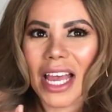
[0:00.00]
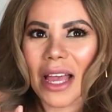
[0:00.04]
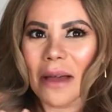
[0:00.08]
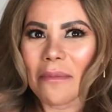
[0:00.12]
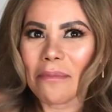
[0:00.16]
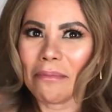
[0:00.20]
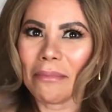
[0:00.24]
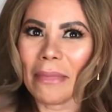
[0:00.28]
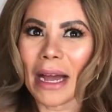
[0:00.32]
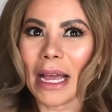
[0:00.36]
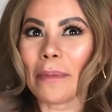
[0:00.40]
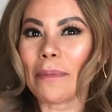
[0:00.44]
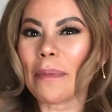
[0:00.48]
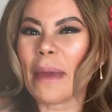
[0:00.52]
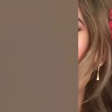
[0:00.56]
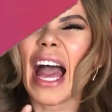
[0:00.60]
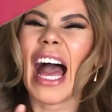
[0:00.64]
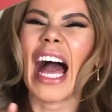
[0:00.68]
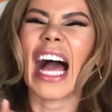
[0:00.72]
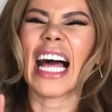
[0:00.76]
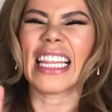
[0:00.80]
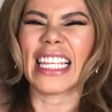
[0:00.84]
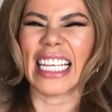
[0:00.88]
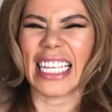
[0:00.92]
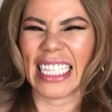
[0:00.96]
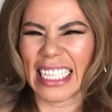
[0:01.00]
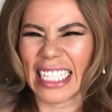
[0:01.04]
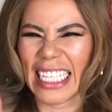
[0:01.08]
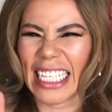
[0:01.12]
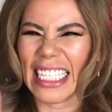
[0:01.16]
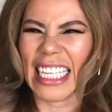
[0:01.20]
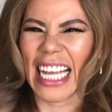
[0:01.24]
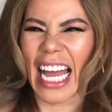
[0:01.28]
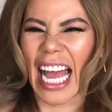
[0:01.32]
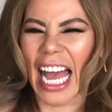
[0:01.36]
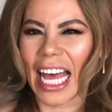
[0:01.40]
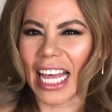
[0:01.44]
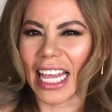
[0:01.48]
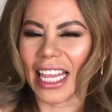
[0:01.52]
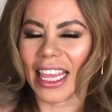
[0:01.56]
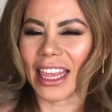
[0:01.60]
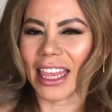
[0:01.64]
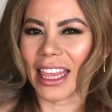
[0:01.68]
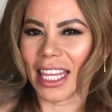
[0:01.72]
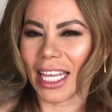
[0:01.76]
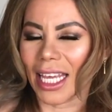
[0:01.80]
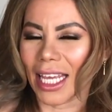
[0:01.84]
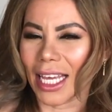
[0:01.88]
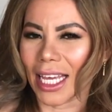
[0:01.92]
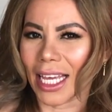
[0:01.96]
My palate did not
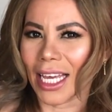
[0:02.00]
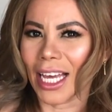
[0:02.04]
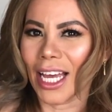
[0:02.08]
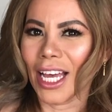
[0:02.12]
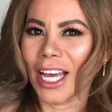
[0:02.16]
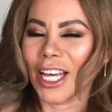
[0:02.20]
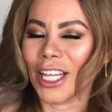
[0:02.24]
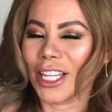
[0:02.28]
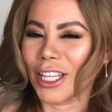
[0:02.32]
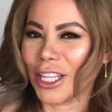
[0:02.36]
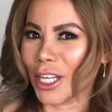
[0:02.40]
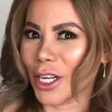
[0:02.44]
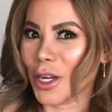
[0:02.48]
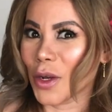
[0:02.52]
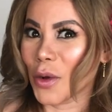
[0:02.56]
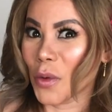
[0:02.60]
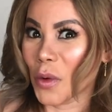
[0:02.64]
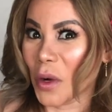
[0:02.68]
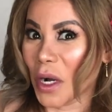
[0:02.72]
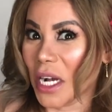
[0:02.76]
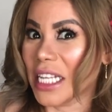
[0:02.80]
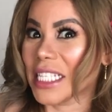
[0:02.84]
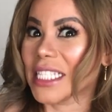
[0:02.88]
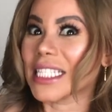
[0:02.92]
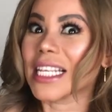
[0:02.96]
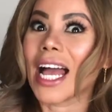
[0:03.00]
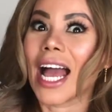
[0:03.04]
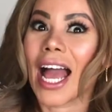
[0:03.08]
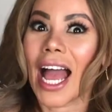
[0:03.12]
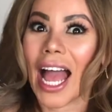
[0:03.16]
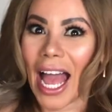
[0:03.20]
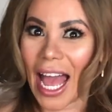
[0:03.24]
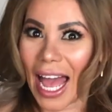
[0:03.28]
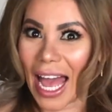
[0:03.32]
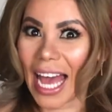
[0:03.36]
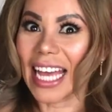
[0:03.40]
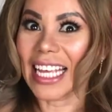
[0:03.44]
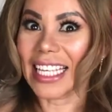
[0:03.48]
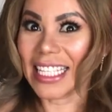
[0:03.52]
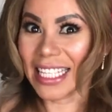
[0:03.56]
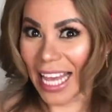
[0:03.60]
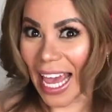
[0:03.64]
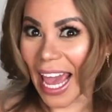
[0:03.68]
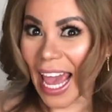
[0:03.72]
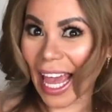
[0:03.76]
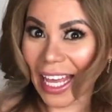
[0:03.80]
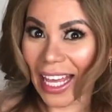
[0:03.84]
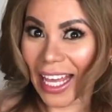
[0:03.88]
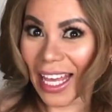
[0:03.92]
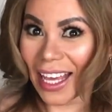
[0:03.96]
think that it was a
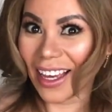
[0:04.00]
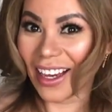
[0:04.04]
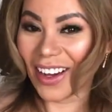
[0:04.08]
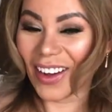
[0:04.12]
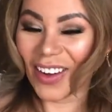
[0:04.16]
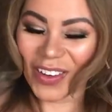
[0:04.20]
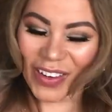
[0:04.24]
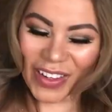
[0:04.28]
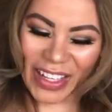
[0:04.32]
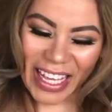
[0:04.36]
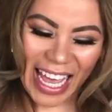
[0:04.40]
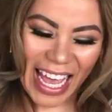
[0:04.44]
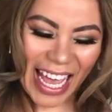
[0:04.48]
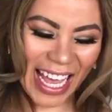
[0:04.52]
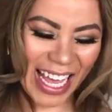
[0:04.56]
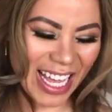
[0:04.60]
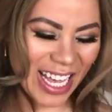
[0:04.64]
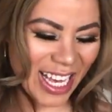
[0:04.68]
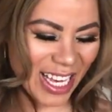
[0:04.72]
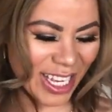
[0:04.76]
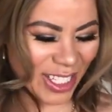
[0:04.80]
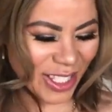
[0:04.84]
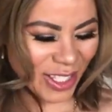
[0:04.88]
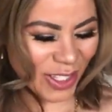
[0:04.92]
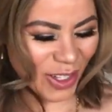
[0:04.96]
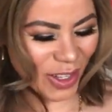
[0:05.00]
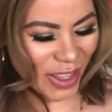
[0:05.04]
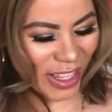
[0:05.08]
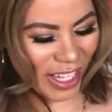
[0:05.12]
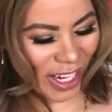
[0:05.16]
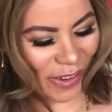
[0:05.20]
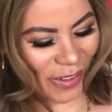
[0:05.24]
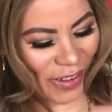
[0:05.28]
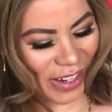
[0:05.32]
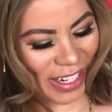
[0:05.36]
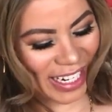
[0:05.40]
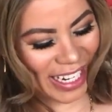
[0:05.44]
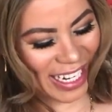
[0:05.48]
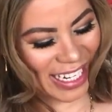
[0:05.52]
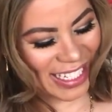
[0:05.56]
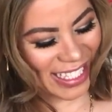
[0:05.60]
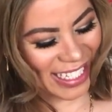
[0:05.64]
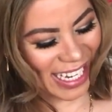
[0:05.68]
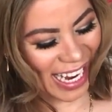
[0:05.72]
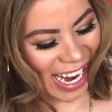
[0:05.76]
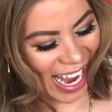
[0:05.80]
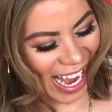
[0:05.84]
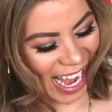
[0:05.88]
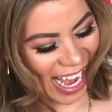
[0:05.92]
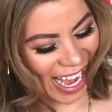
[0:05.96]
yay, okay? So there it is,
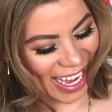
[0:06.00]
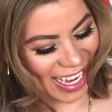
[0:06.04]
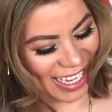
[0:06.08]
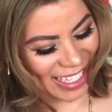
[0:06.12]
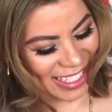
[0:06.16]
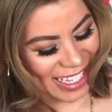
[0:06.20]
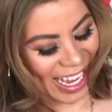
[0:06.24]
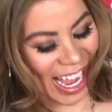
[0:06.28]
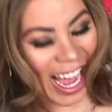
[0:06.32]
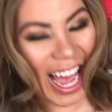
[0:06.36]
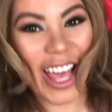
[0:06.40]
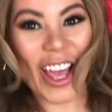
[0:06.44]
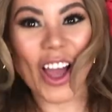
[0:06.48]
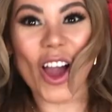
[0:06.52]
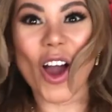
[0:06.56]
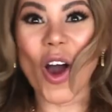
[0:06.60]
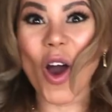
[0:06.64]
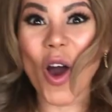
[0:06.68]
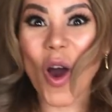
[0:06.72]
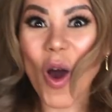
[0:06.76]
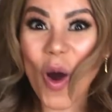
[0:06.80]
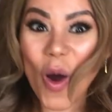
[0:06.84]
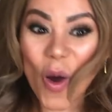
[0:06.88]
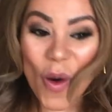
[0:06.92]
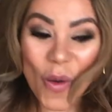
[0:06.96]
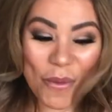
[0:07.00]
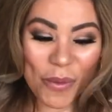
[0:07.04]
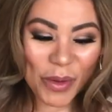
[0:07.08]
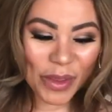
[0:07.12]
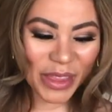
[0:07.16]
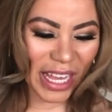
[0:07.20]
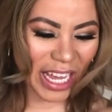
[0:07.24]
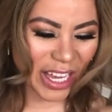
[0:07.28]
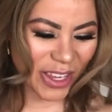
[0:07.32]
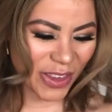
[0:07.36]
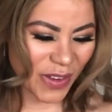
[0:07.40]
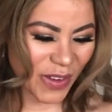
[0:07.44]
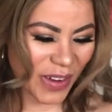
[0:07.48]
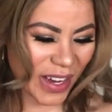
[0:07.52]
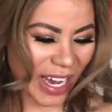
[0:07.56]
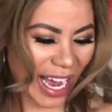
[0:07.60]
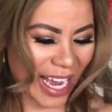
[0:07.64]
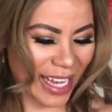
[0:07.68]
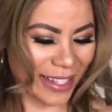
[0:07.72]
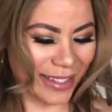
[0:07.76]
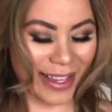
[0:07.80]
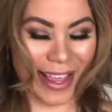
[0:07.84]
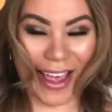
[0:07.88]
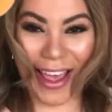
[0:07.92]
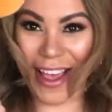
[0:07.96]
guys. I hope that you
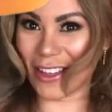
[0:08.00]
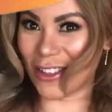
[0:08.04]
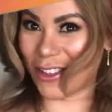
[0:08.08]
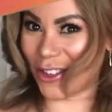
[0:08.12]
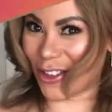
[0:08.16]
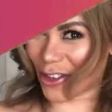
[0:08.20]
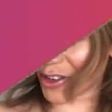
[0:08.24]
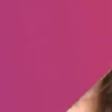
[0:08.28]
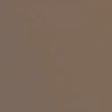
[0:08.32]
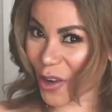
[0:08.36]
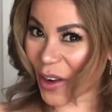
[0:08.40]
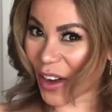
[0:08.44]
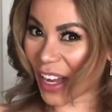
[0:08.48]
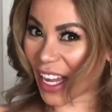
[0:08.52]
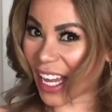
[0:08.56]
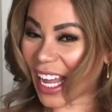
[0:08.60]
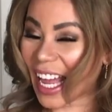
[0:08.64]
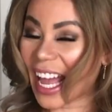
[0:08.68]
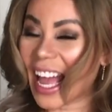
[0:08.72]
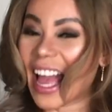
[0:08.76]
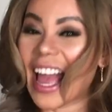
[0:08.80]
guys enjoy